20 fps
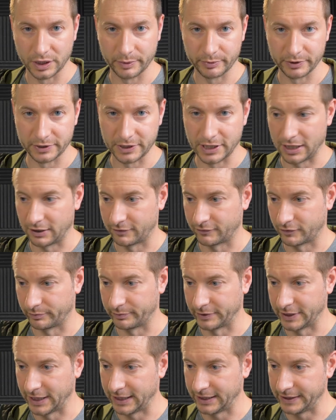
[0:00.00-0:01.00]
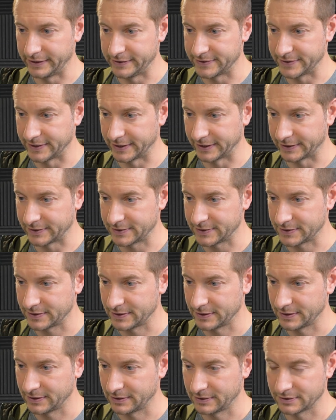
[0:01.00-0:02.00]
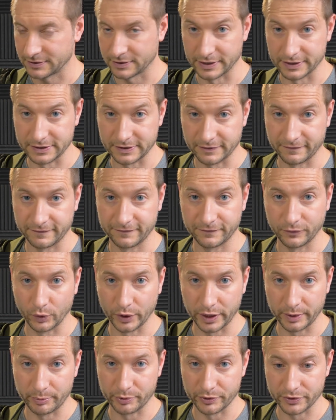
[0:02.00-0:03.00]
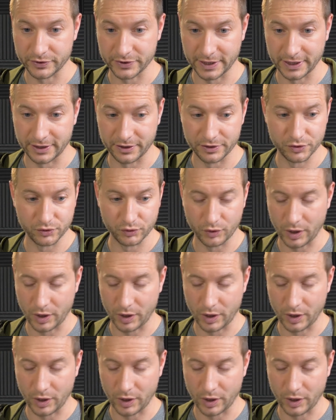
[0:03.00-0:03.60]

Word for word: jumping down from 96 so that's a 40%